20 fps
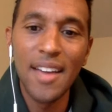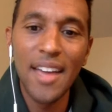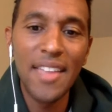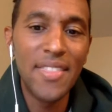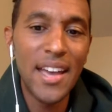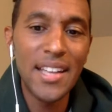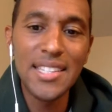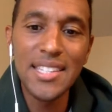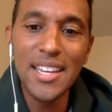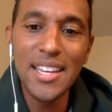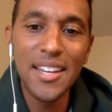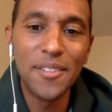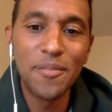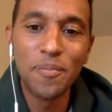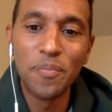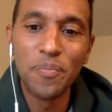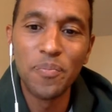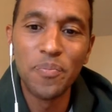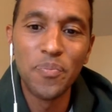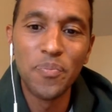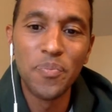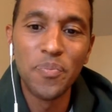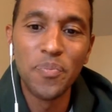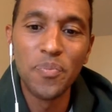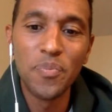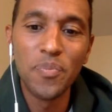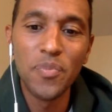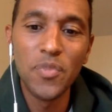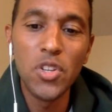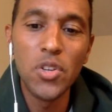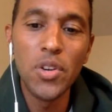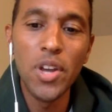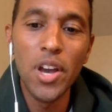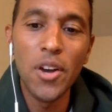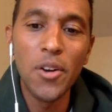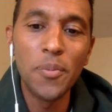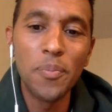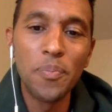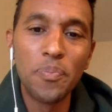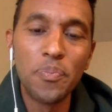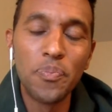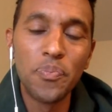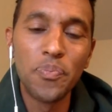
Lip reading: And that's it, you know?